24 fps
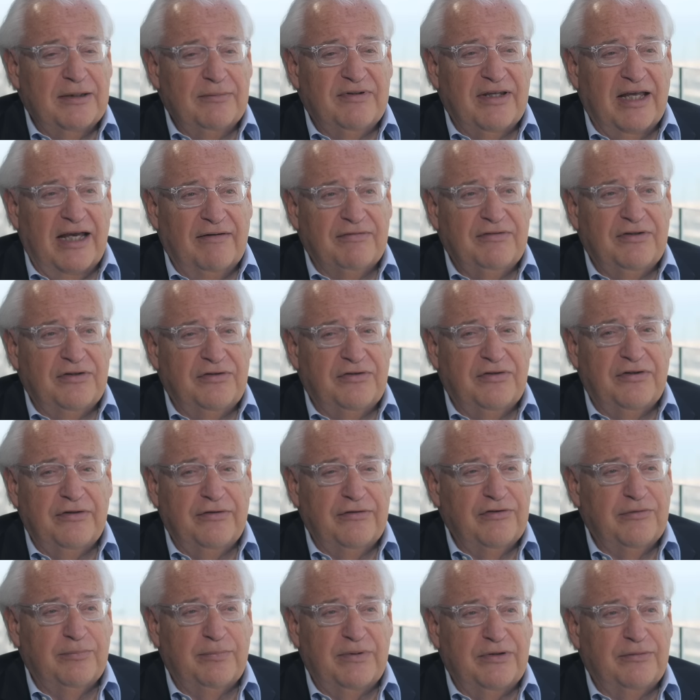them to have to
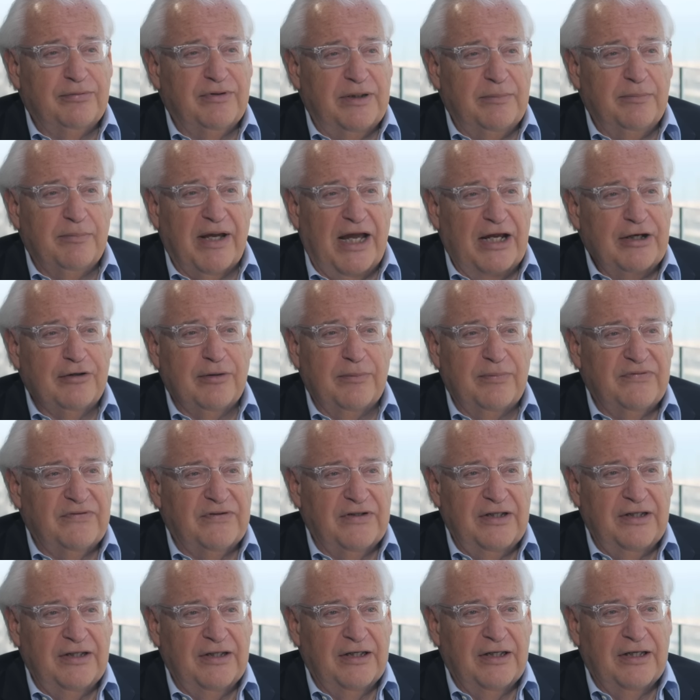choose between
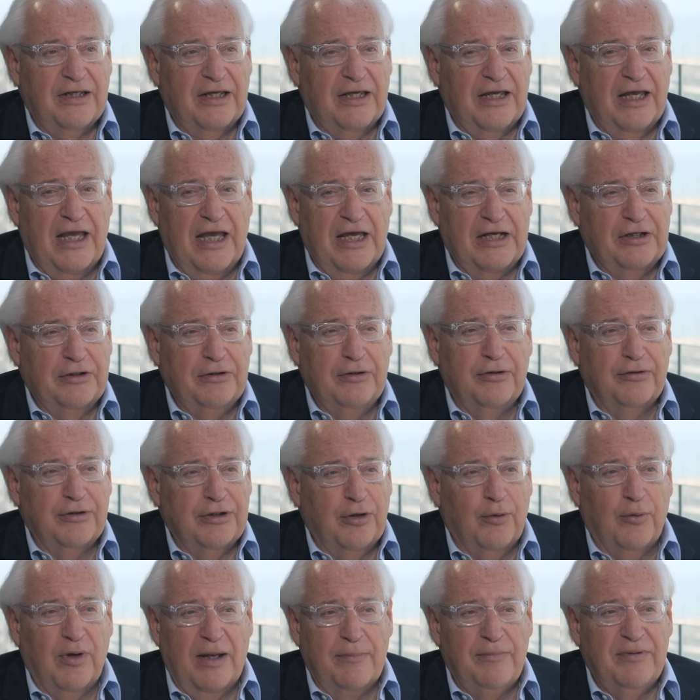bankruptcy and a
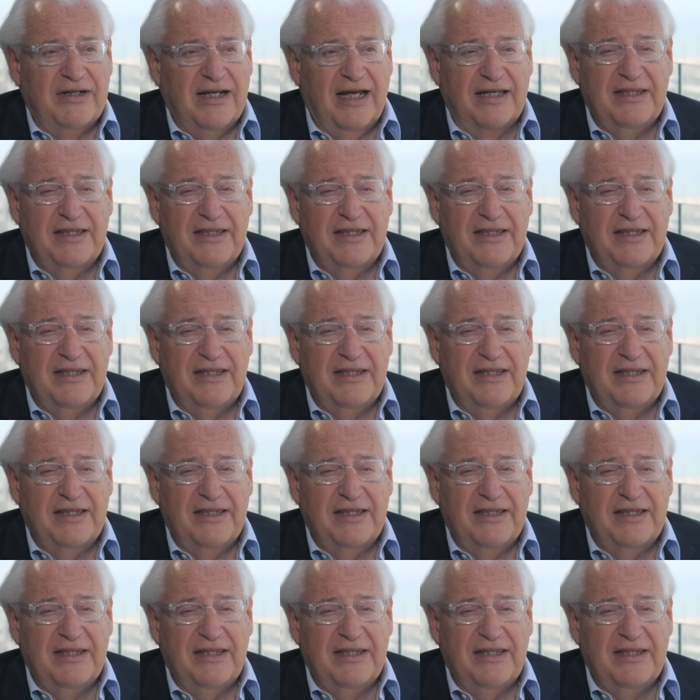nuclear weapon.